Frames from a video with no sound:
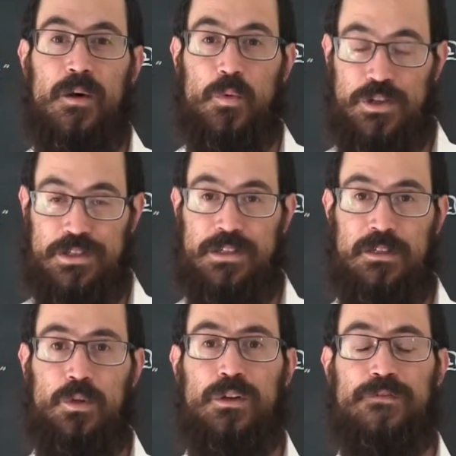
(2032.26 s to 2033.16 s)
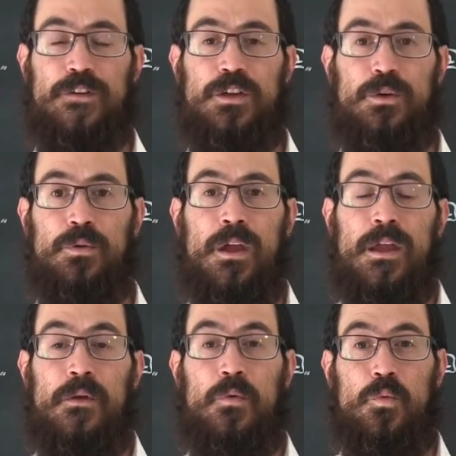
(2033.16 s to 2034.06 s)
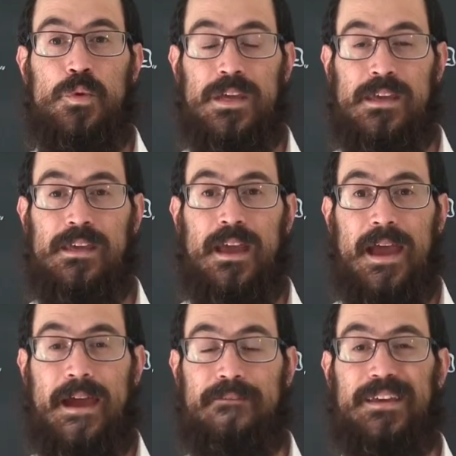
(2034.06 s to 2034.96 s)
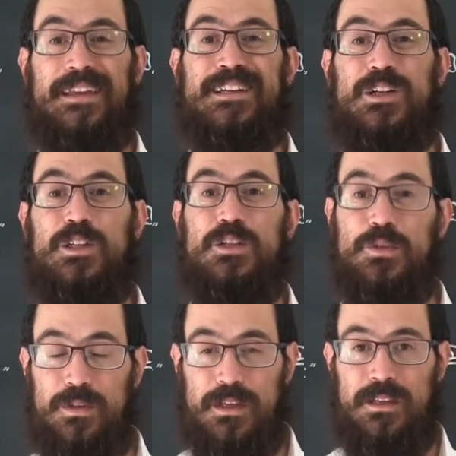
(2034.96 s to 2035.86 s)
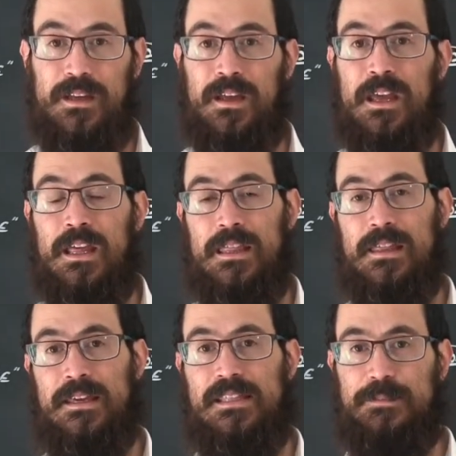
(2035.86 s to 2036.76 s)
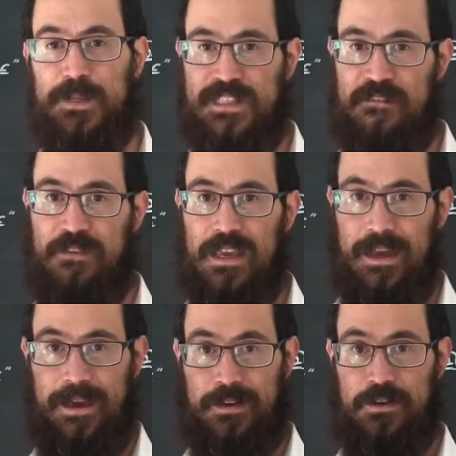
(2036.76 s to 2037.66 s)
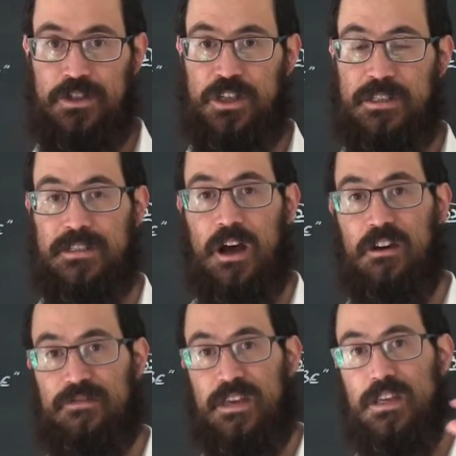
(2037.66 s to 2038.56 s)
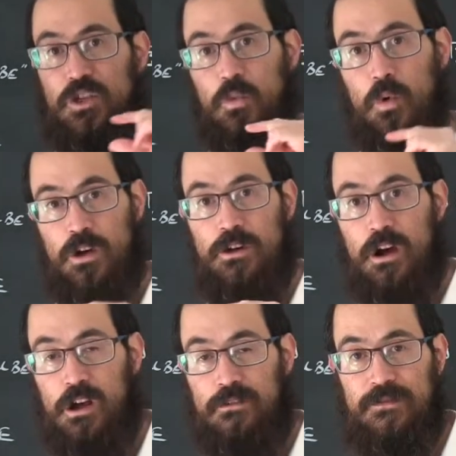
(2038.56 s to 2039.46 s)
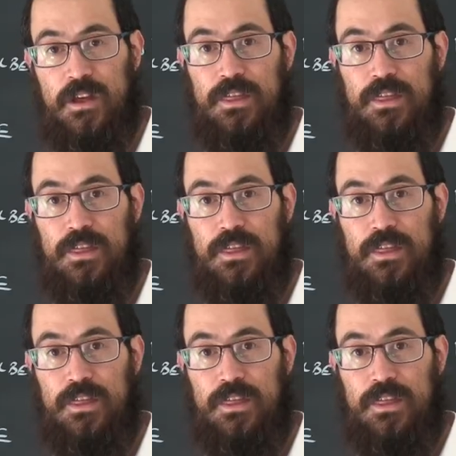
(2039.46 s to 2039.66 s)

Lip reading: which is included for you, we have included the specific energies of each one of